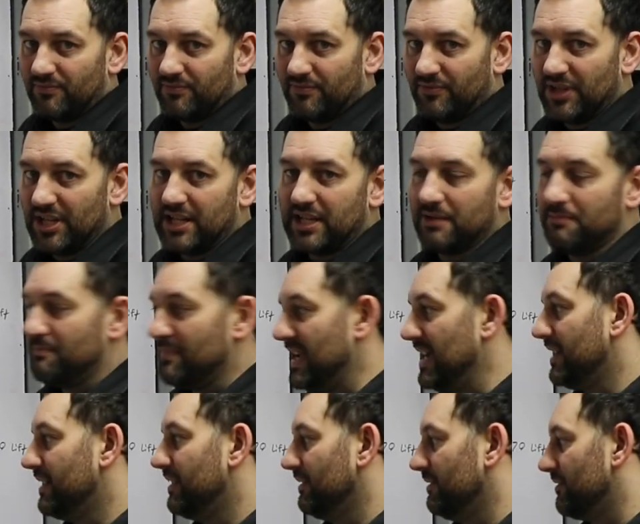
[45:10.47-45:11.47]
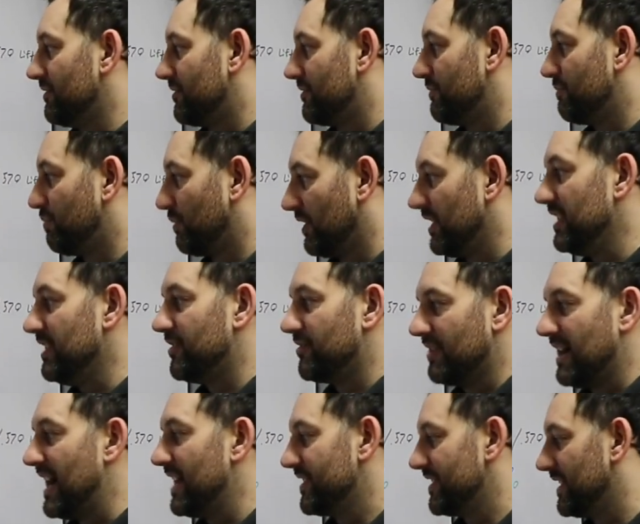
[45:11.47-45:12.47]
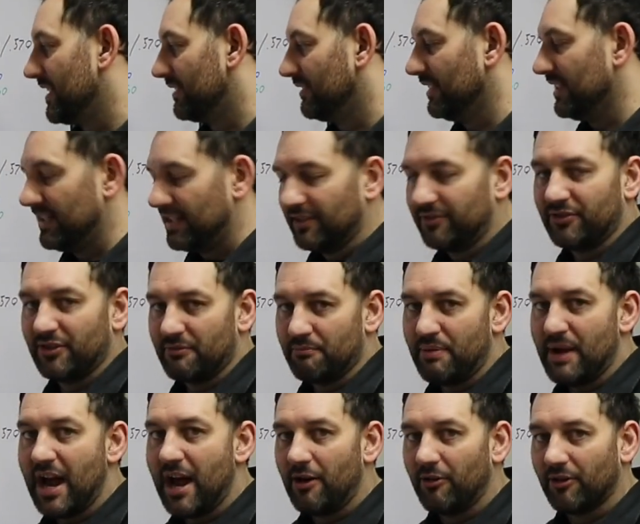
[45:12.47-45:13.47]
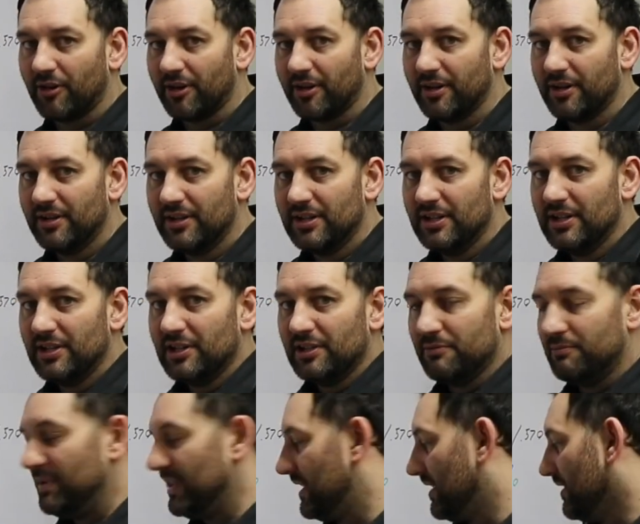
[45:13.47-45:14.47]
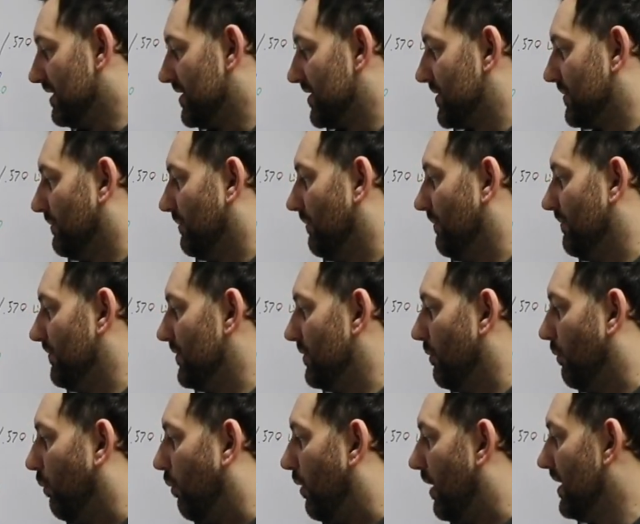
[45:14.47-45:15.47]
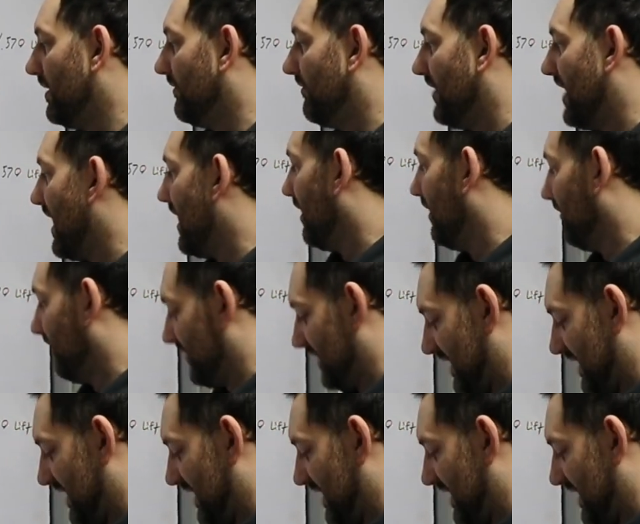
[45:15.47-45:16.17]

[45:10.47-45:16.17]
they can make pretty drastically different power, because one valve,